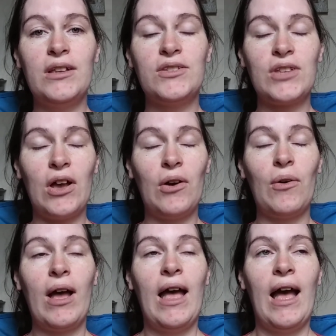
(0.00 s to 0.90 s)

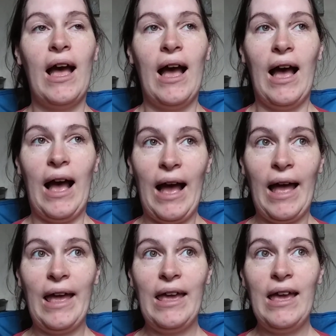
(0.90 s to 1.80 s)
So
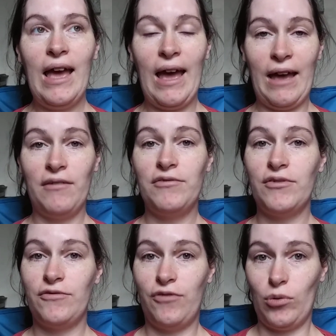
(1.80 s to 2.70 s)
I have
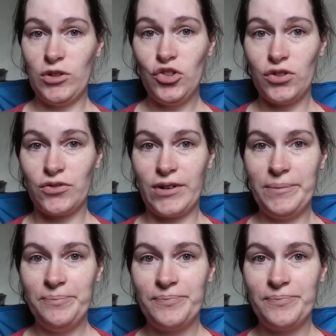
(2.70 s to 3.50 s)
4 children